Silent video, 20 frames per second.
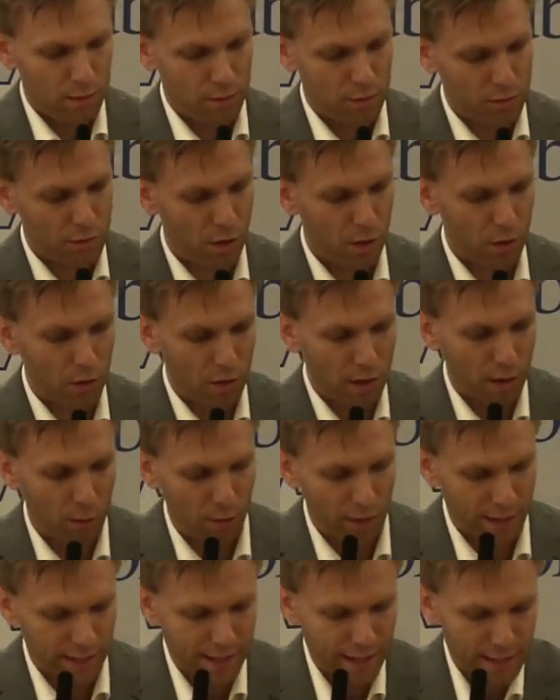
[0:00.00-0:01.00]
So I
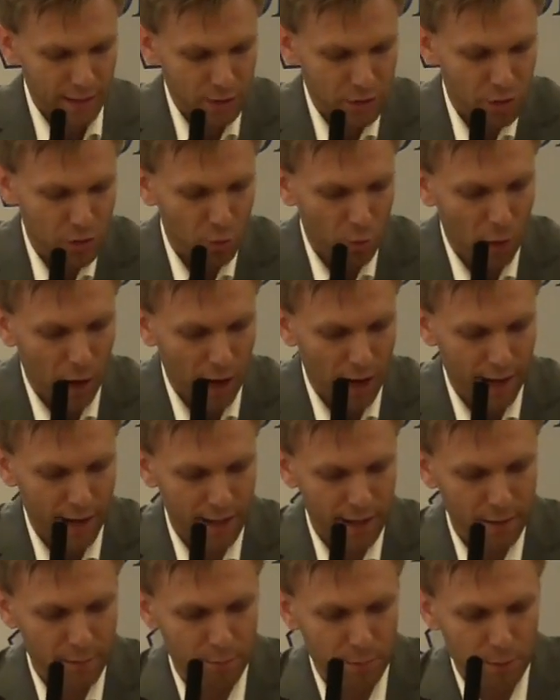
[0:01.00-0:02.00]
want to get into
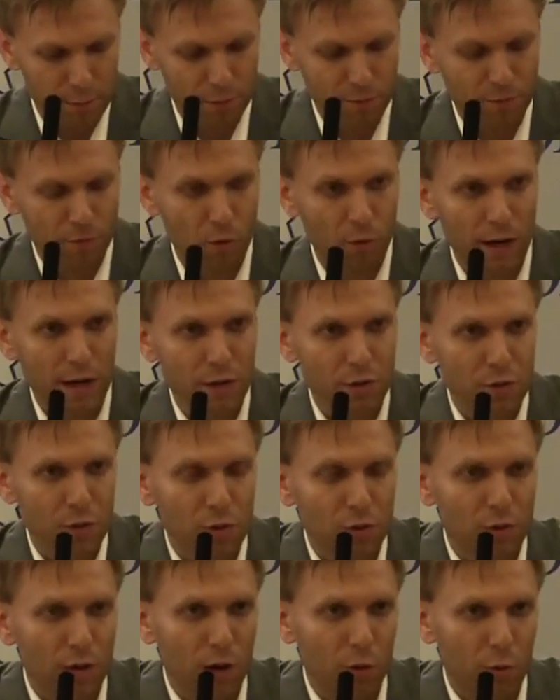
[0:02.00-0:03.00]
why, but before I
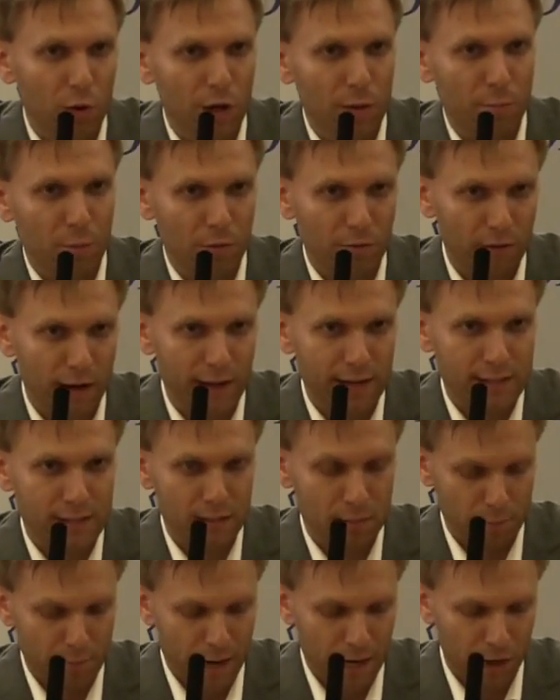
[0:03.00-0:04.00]
do, I want to provide
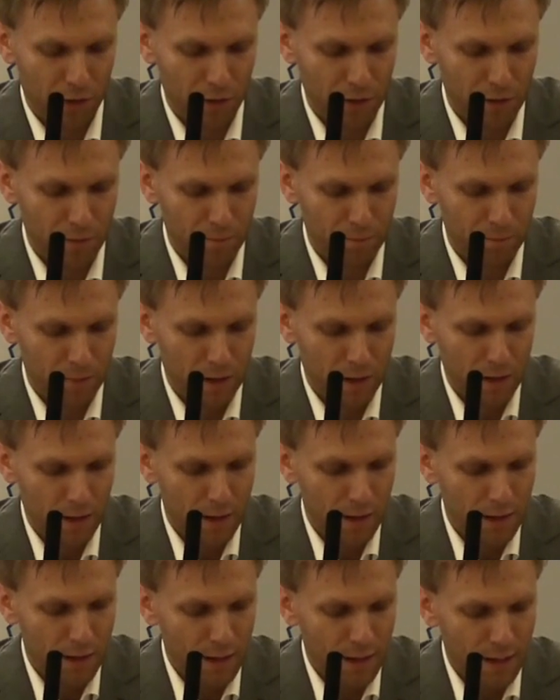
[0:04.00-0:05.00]
some background.
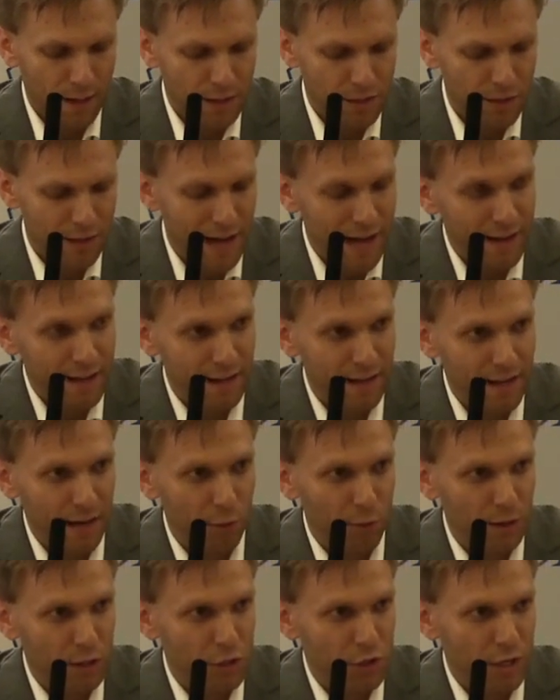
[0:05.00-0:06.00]
And to that end, I
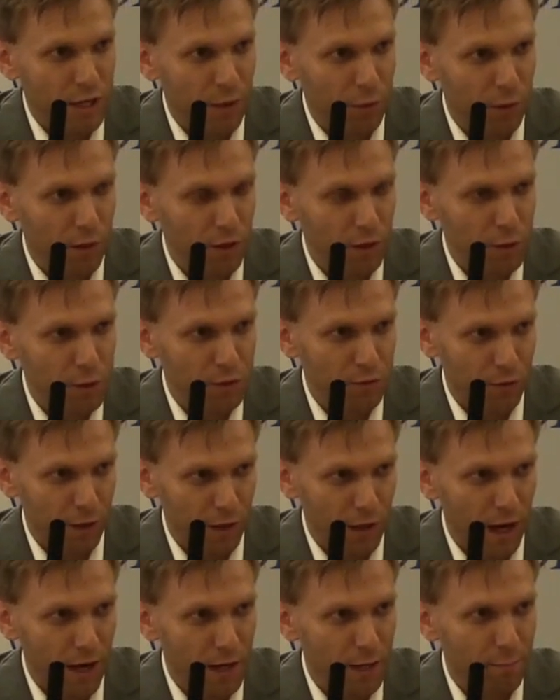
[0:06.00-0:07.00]
want to share one of those
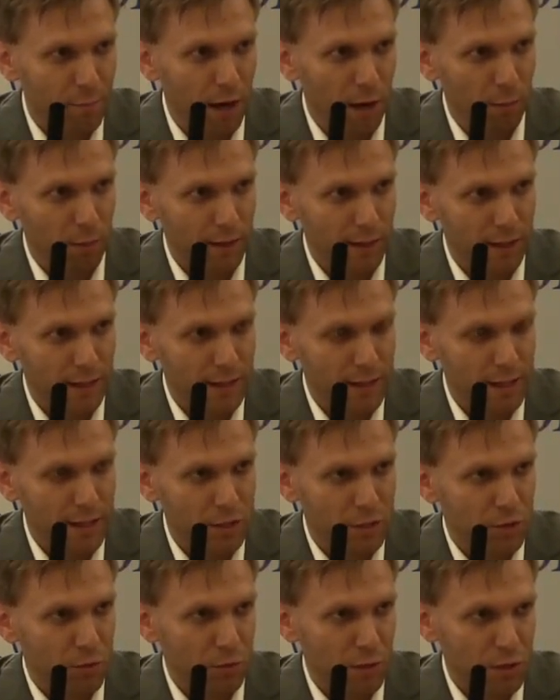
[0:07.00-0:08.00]
forgotten public
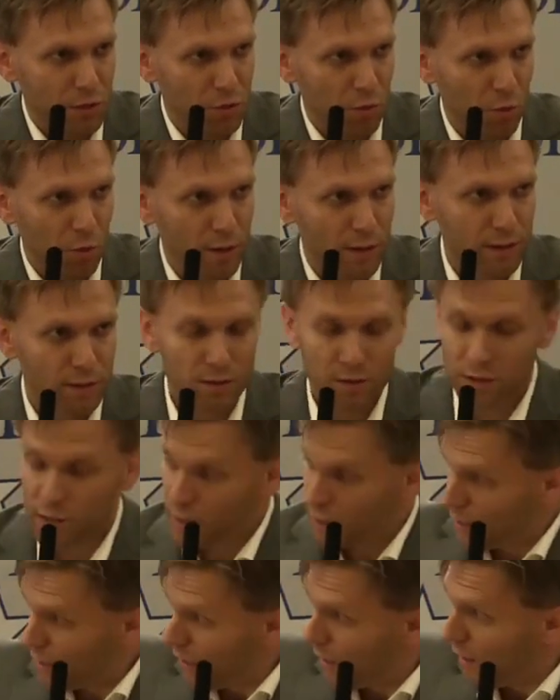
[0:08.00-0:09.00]
history stories
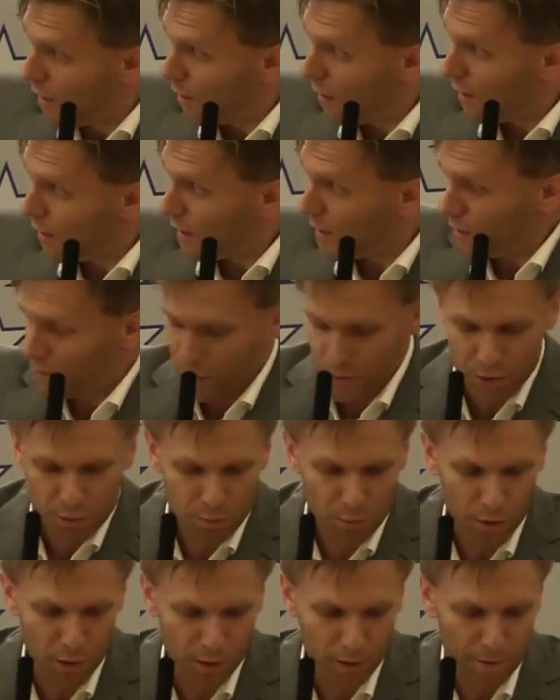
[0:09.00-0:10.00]
in this
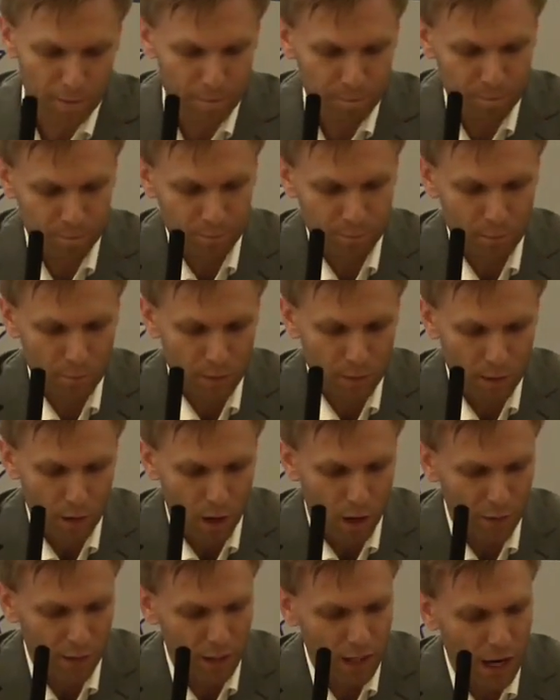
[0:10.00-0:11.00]
book.
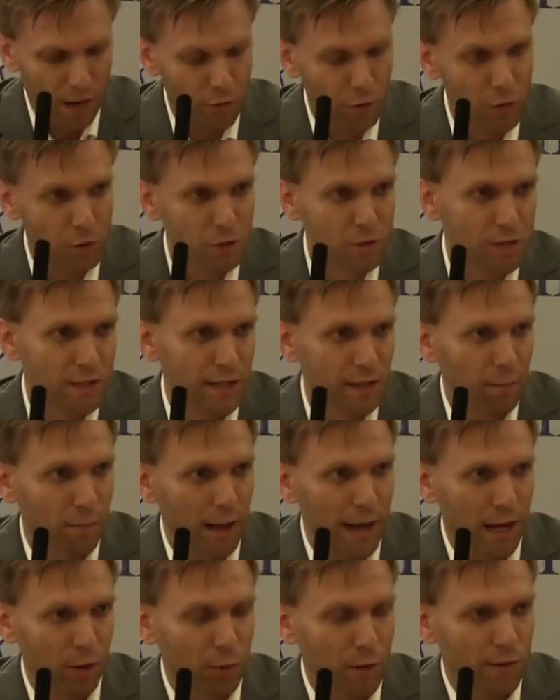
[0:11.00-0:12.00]
On the cover, you see a
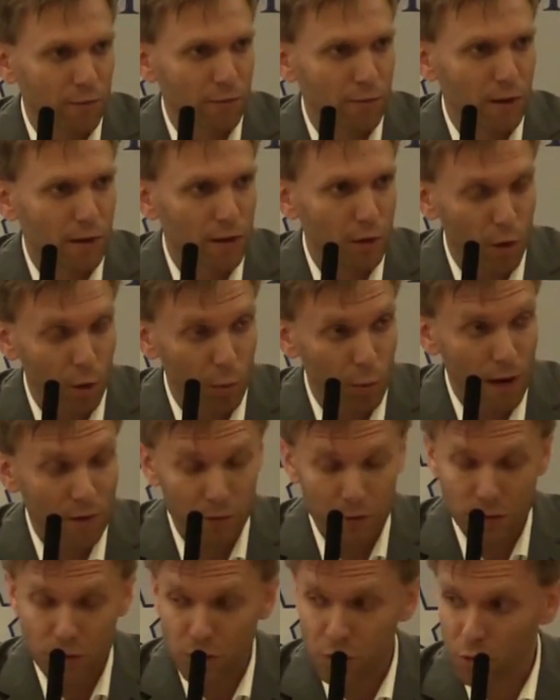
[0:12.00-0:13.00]

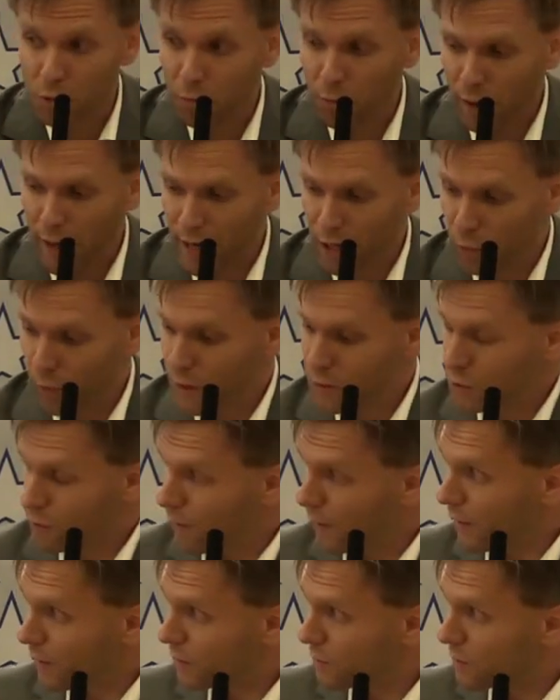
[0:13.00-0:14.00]
reference to black
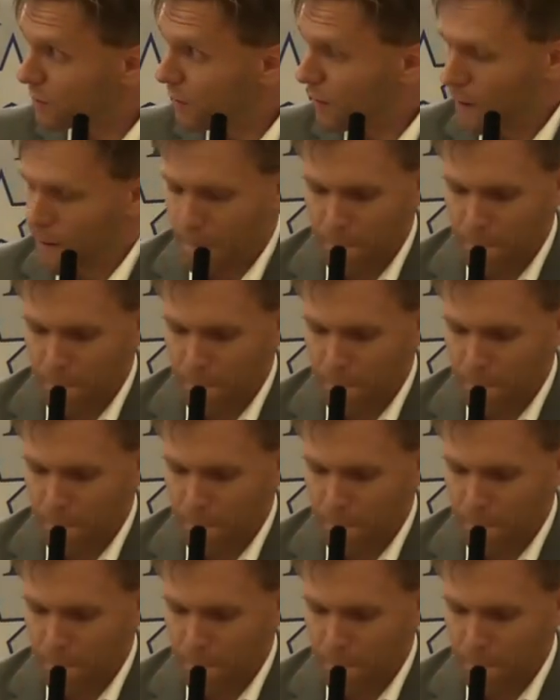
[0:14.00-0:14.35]
Razorbacks.